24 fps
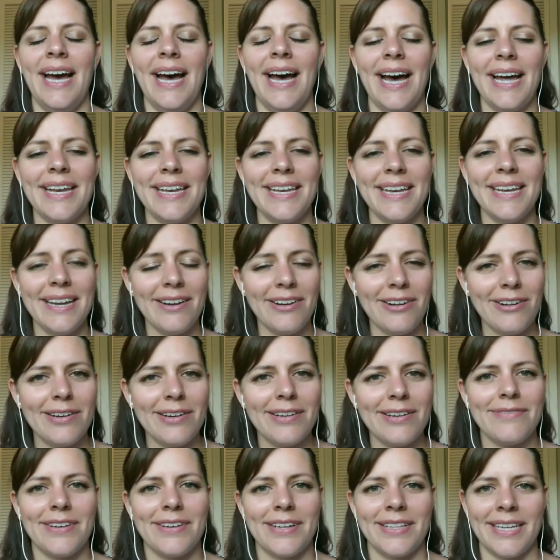A
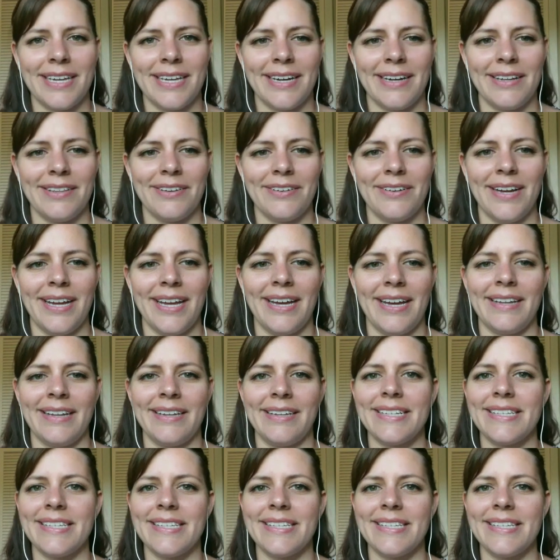narrative, on the other hand,